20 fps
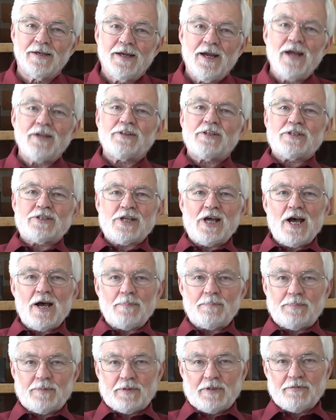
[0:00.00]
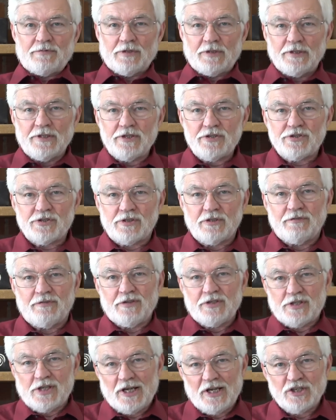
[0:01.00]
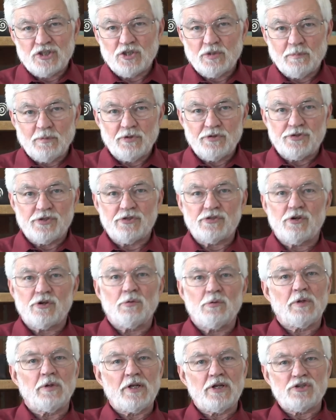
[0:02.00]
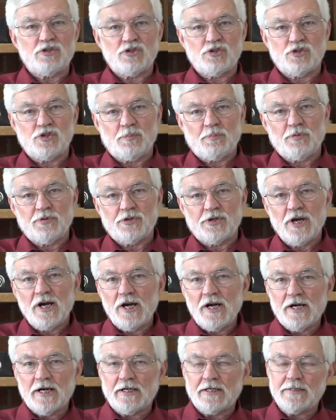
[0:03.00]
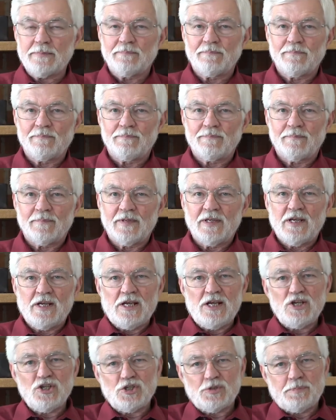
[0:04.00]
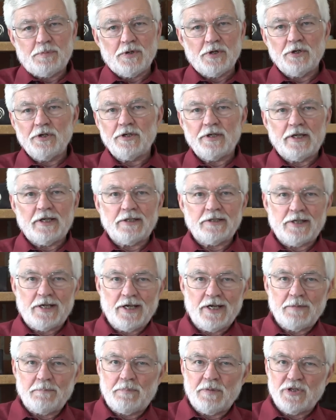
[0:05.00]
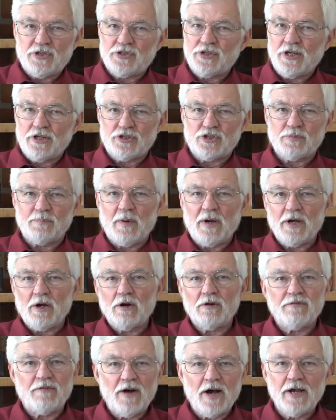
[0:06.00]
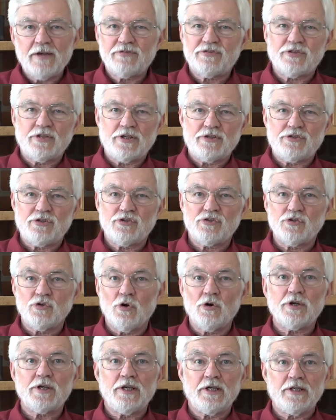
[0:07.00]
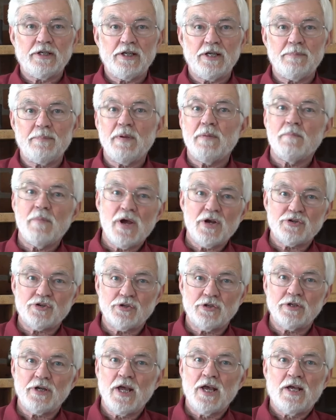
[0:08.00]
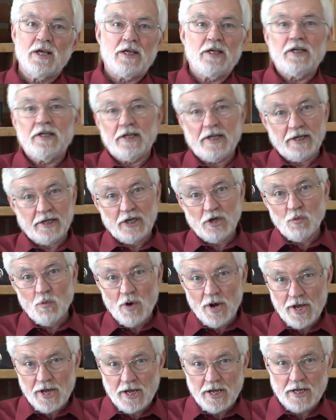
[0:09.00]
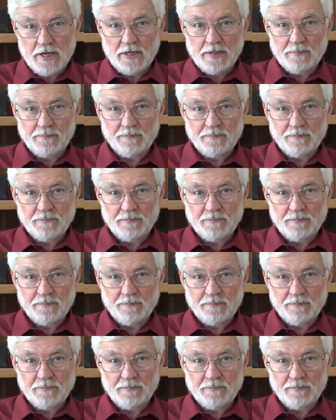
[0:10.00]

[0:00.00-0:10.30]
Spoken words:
At the top of the list of intangibles is our relationship with God. He's spirit and can't be sensed by our five senses, nor can he be measured in any way.